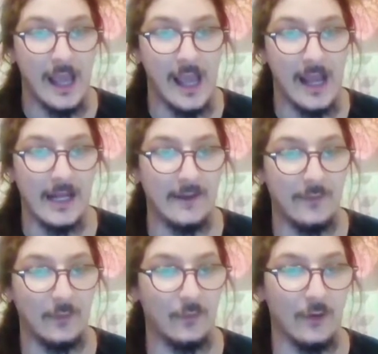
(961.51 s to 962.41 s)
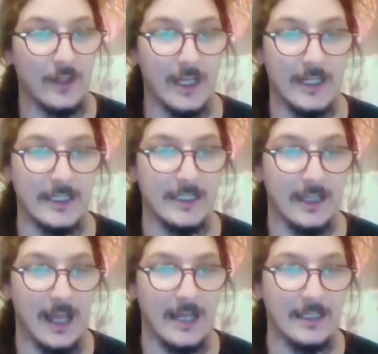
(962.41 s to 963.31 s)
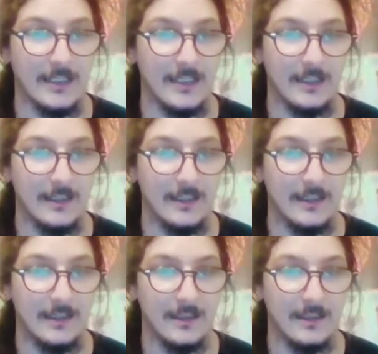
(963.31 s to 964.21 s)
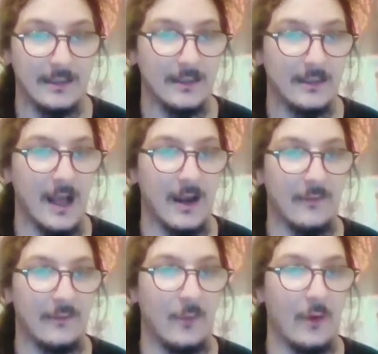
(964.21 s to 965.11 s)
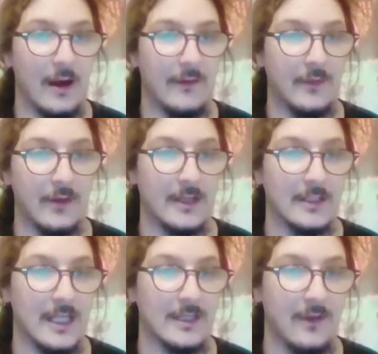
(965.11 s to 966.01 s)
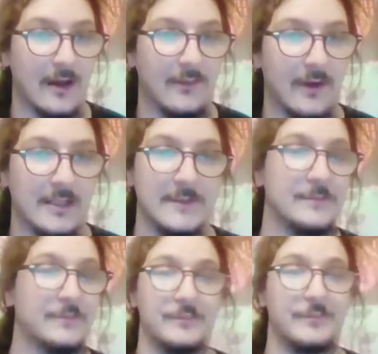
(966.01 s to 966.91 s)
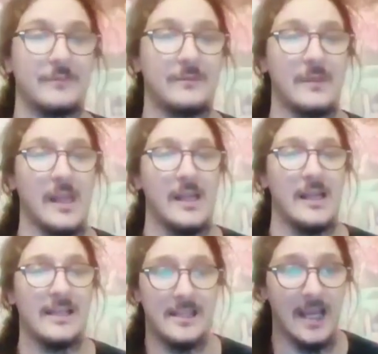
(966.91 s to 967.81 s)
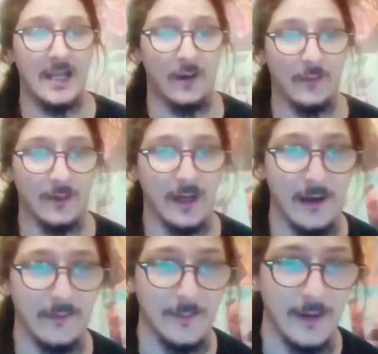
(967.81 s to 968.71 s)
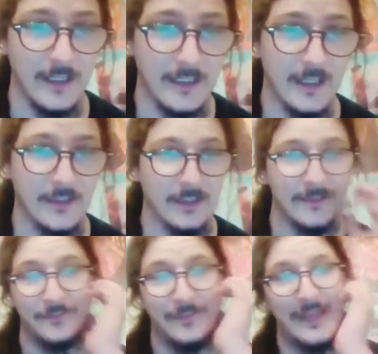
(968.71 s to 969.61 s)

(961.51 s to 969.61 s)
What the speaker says: And if you look at his last if you look at his last 5 fights, he's KOing everybody he touches.